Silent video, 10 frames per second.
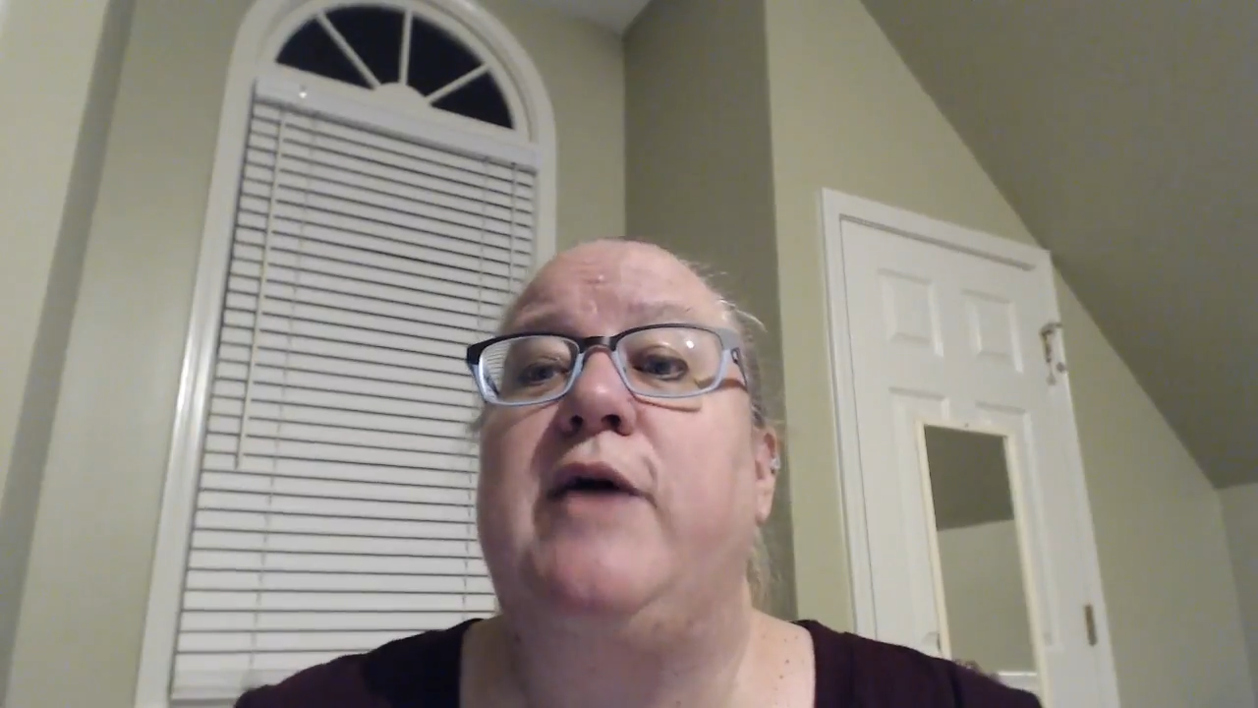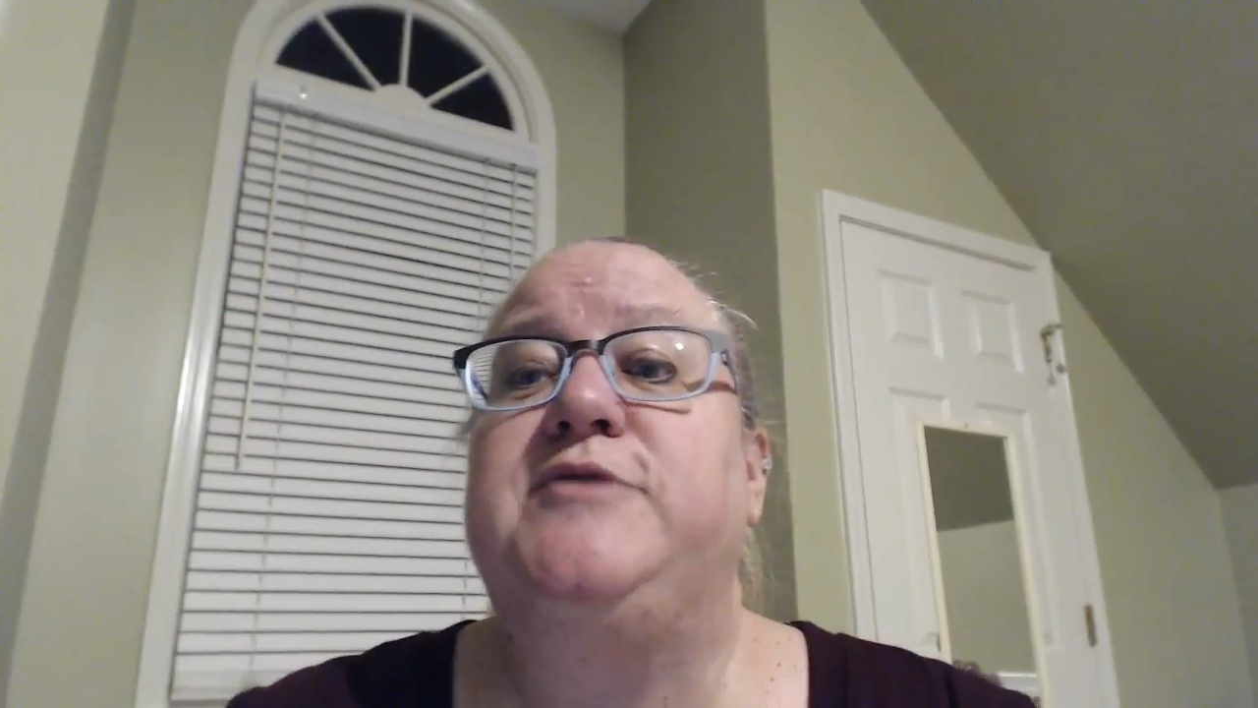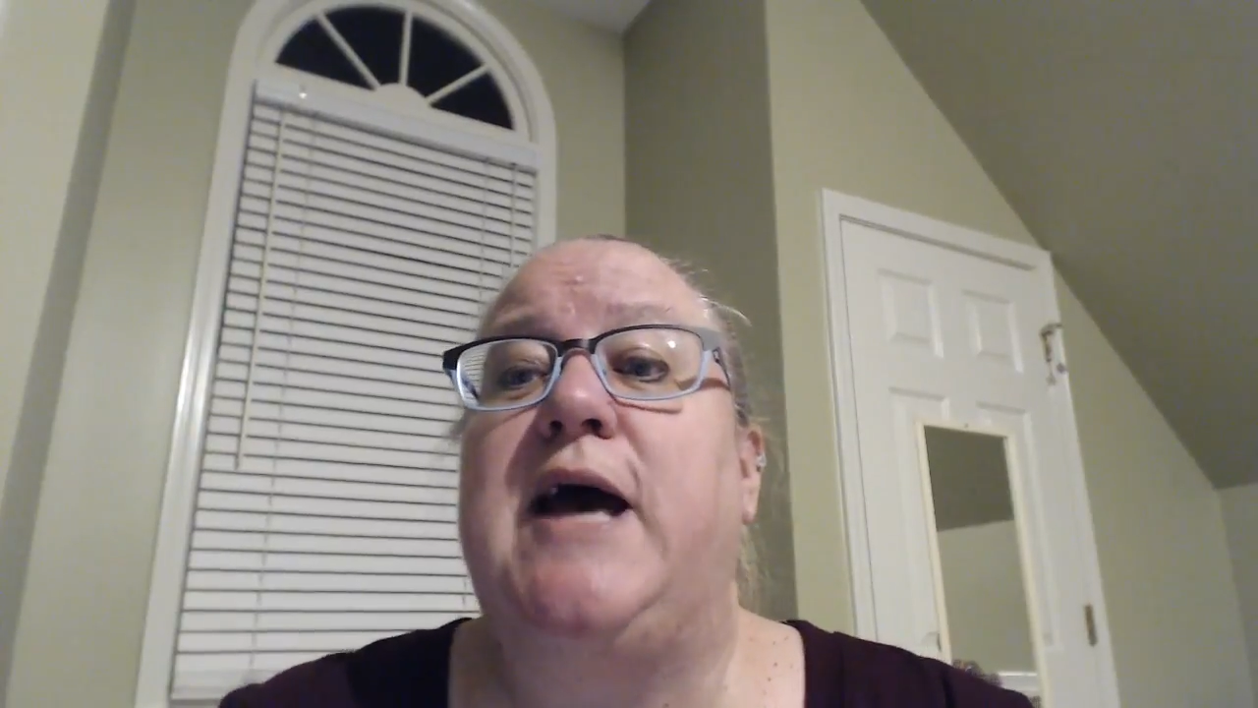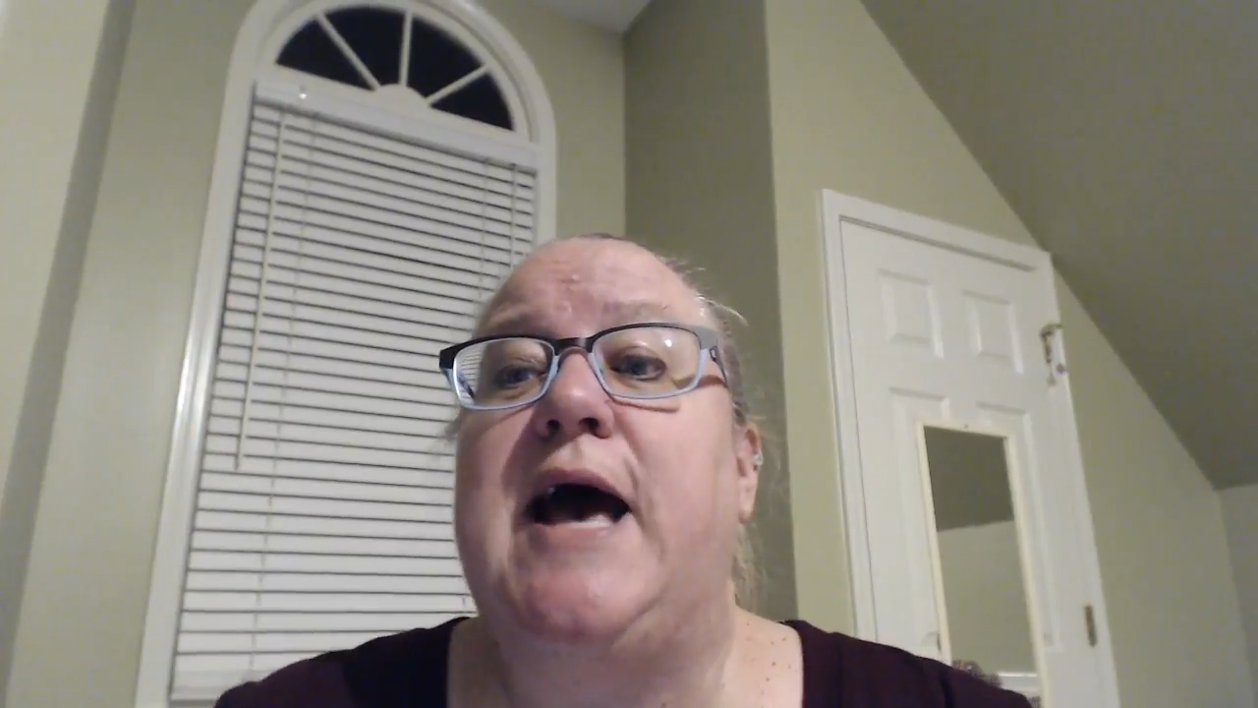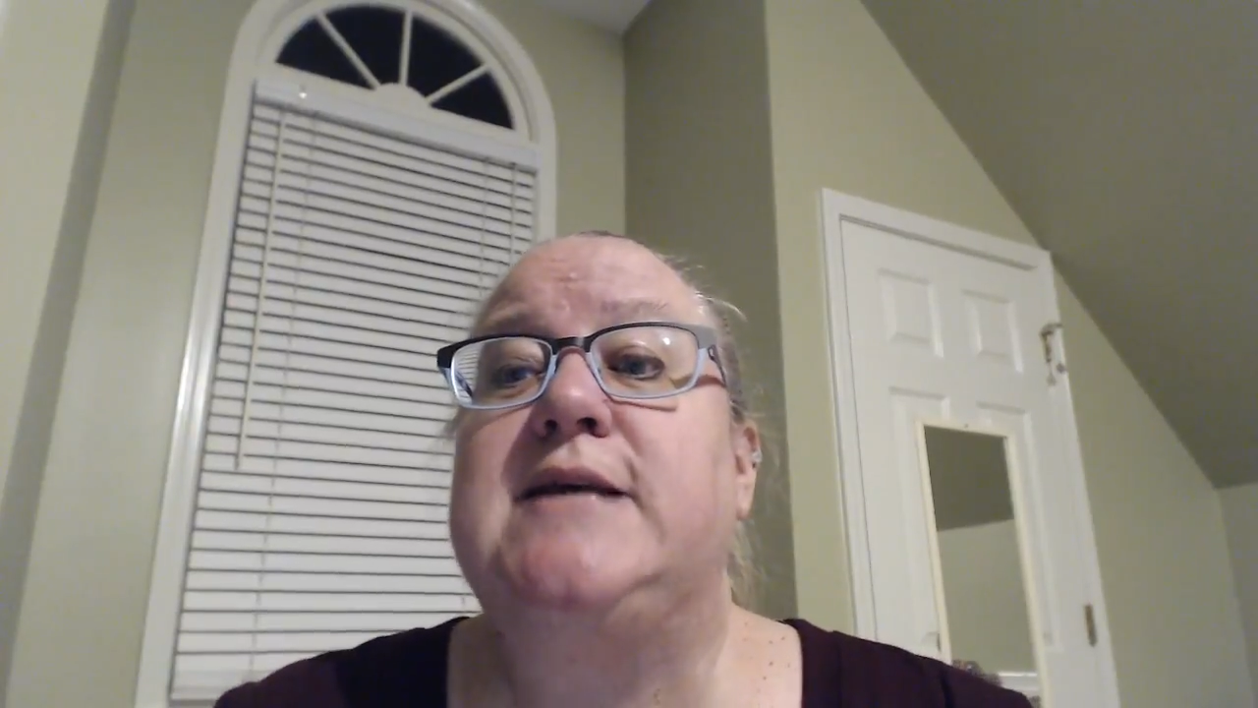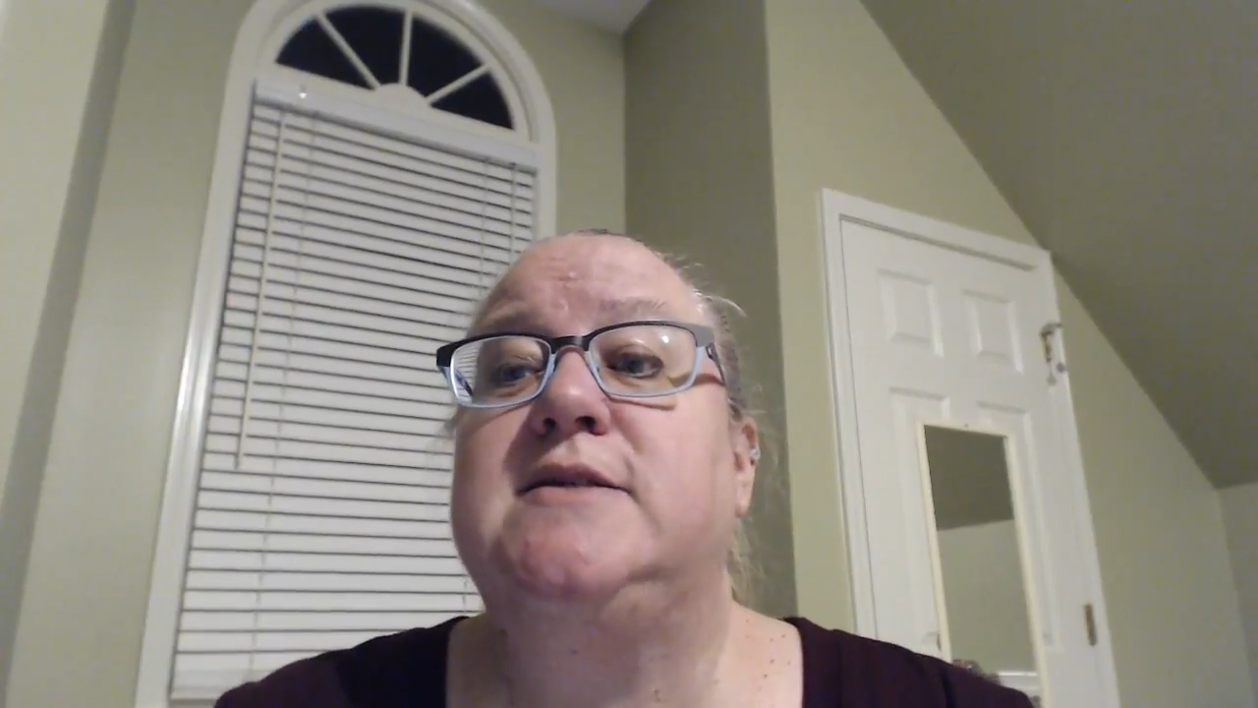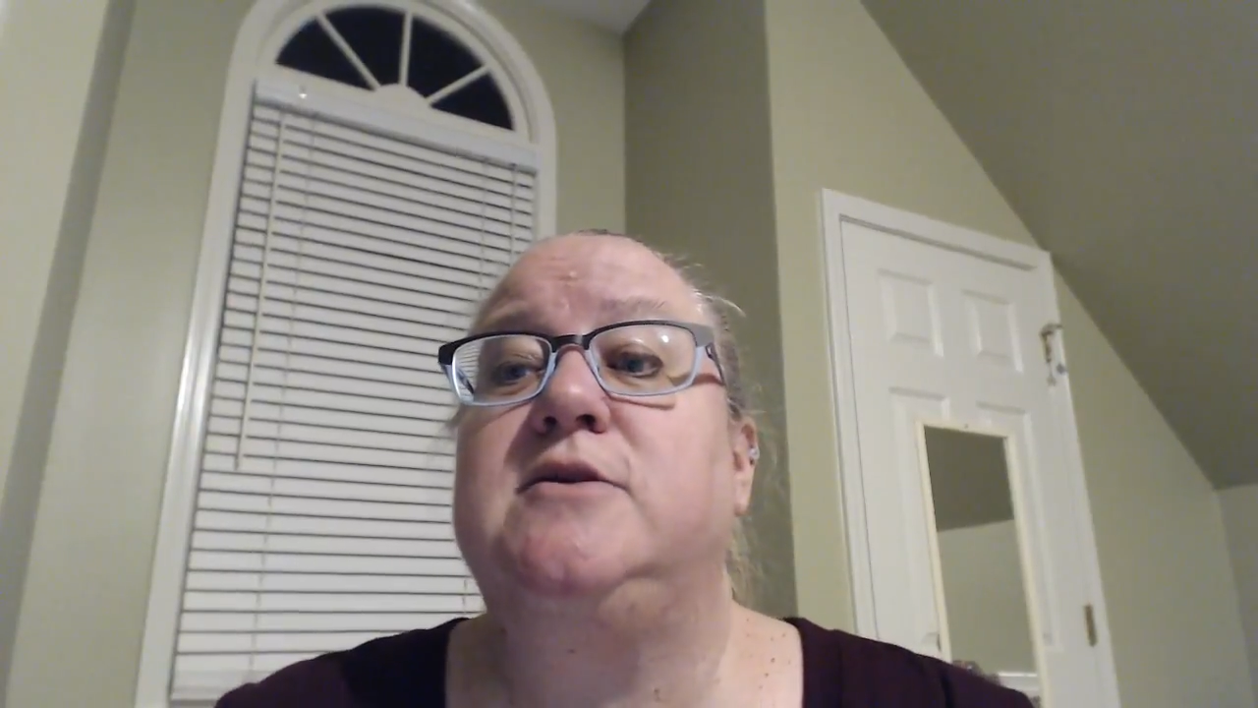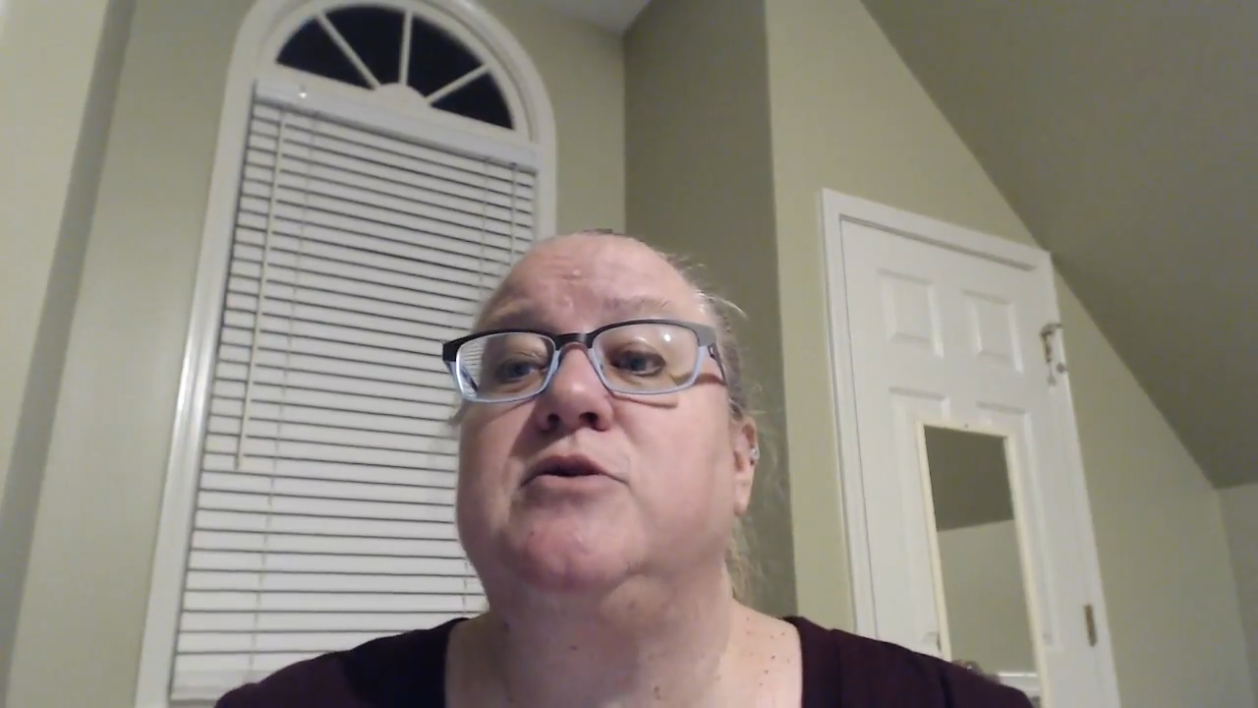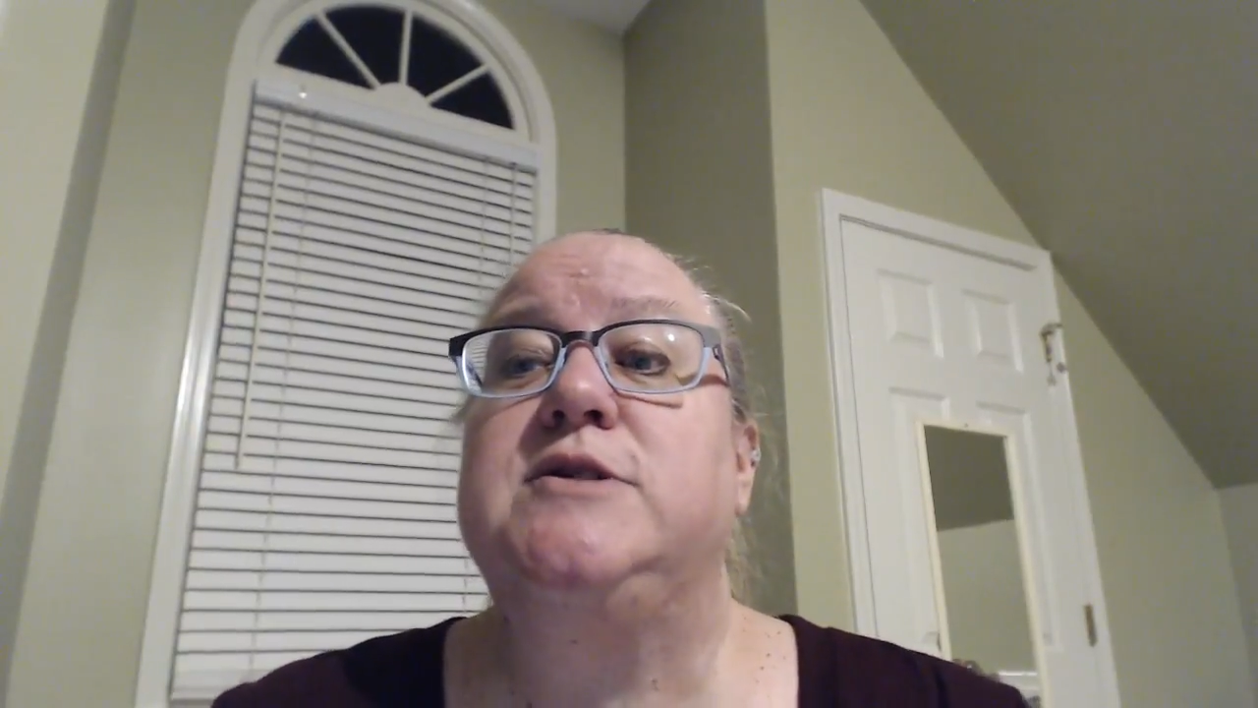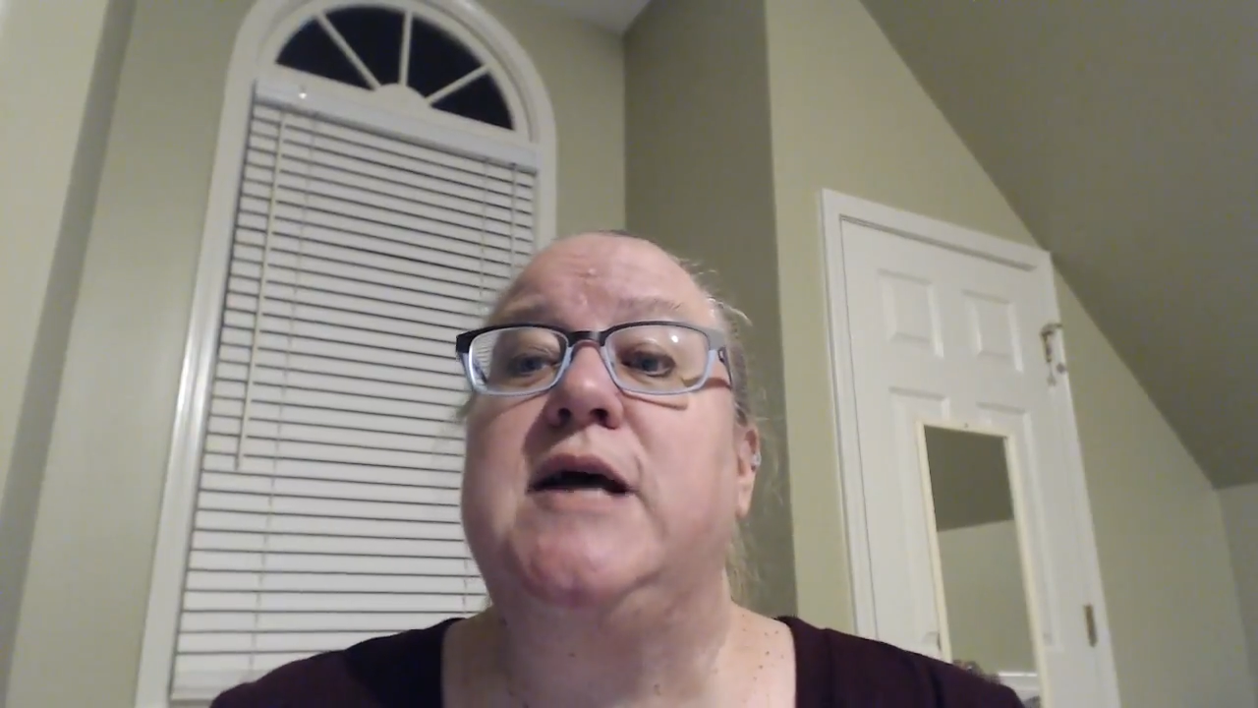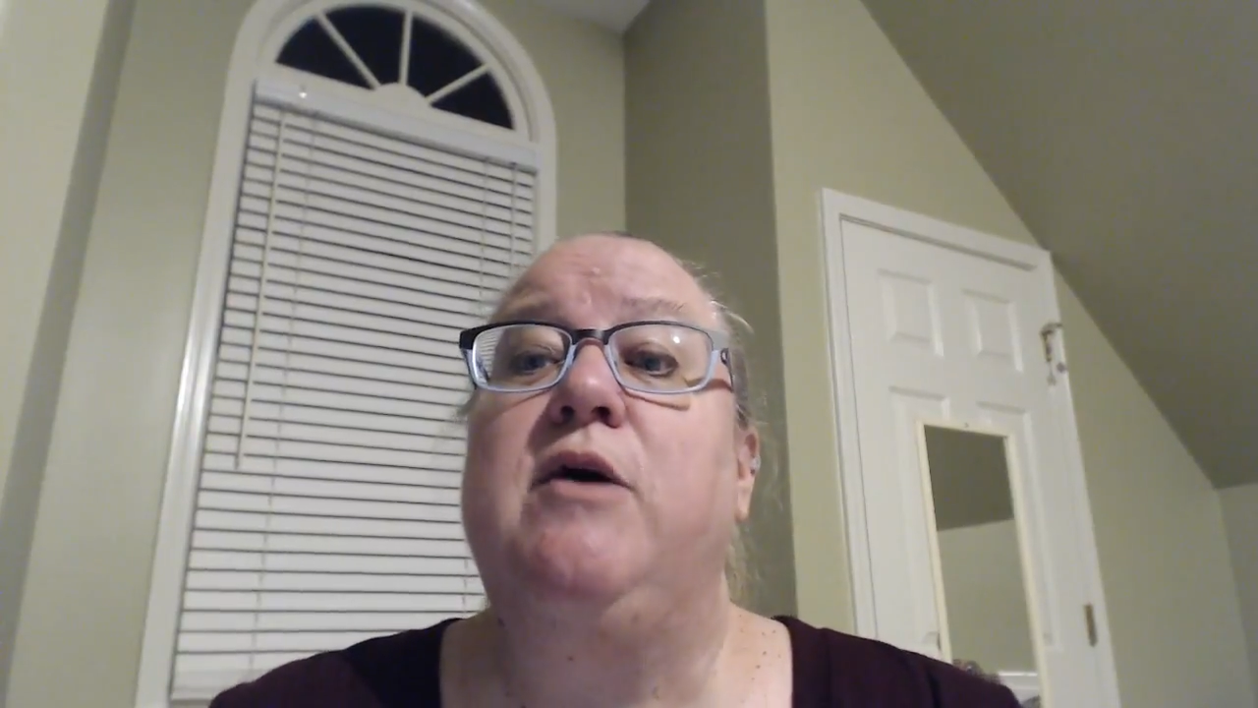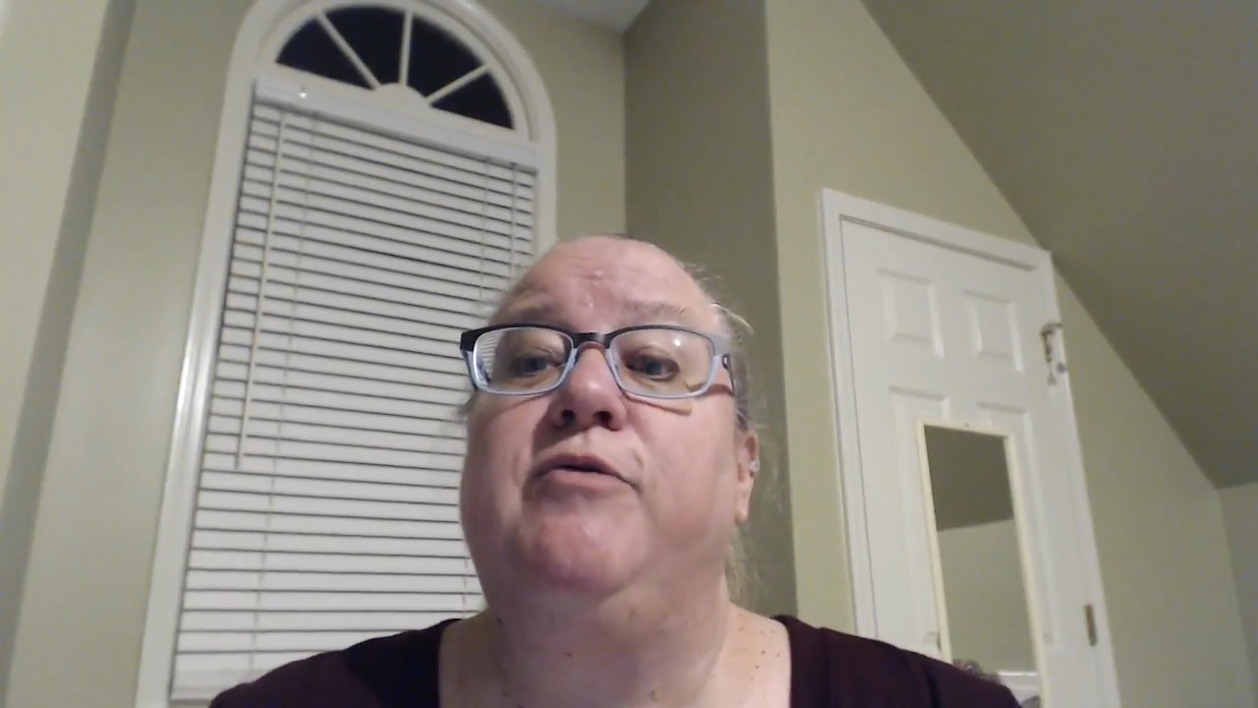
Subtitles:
to ask yourself